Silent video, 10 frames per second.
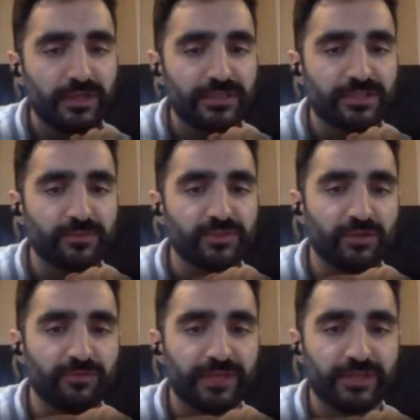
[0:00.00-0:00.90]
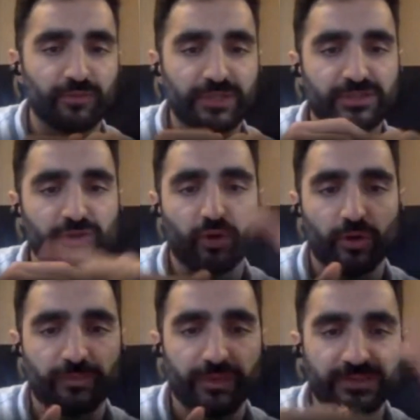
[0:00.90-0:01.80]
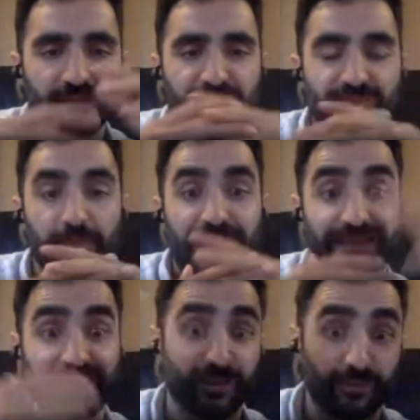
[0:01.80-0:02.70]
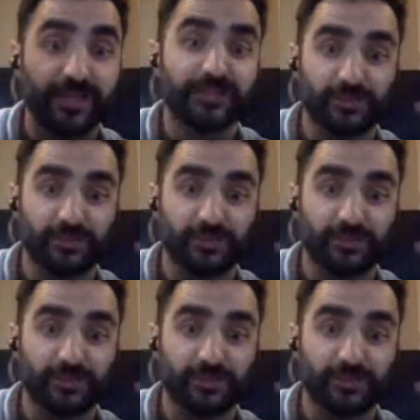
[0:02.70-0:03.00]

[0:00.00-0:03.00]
In terms of like risk to corporates. If, if a bank like Credit